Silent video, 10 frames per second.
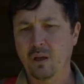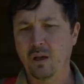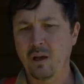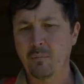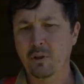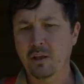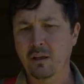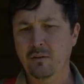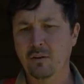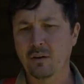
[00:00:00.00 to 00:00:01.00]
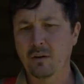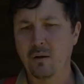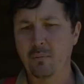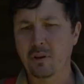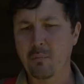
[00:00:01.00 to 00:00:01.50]
and I'm gonna get uh,
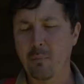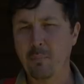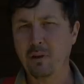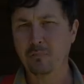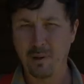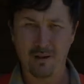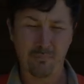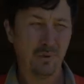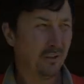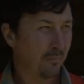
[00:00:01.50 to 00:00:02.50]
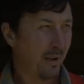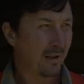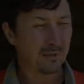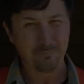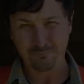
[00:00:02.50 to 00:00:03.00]
I'm gonna get my peace back peace
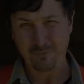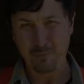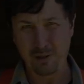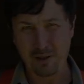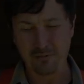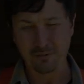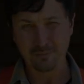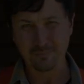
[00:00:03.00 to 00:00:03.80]
back in my life.